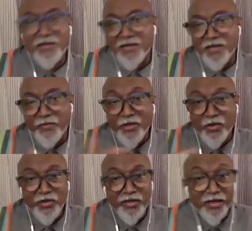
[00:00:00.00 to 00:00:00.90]
uh, we
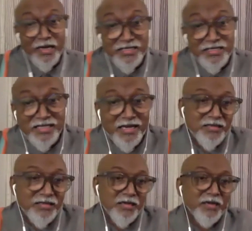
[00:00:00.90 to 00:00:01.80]
could erase
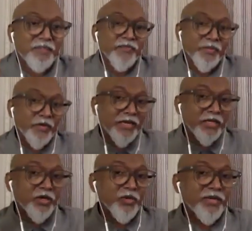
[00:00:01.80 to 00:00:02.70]
that uh, white
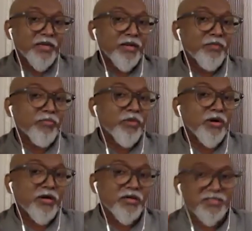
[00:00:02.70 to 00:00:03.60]
cubian
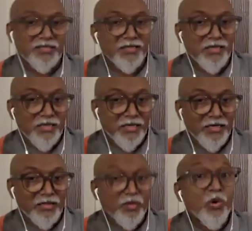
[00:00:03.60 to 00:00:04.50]
borders
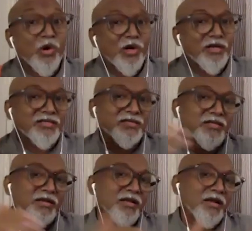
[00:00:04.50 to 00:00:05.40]
and mm. the hmm. walls
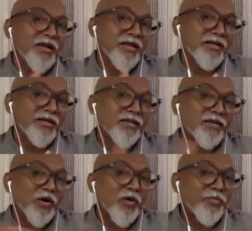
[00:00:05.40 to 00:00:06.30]
and
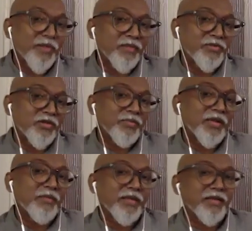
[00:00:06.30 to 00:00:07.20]
uh, open up to the
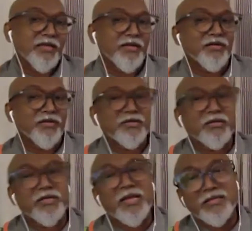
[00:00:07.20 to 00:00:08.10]
public you know
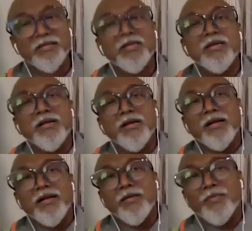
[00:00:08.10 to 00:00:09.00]
so that
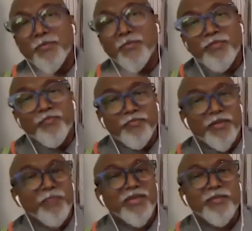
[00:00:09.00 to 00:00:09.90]
uh, public
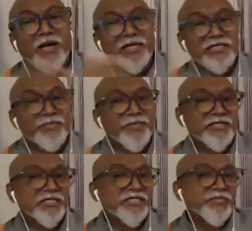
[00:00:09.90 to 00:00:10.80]
public
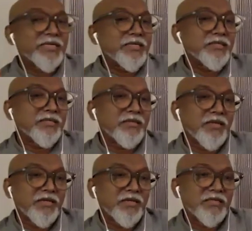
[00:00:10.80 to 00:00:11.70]
participations means
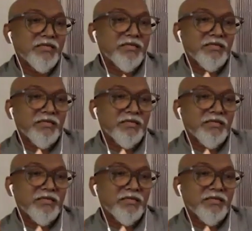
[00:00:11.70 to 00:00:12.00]
it is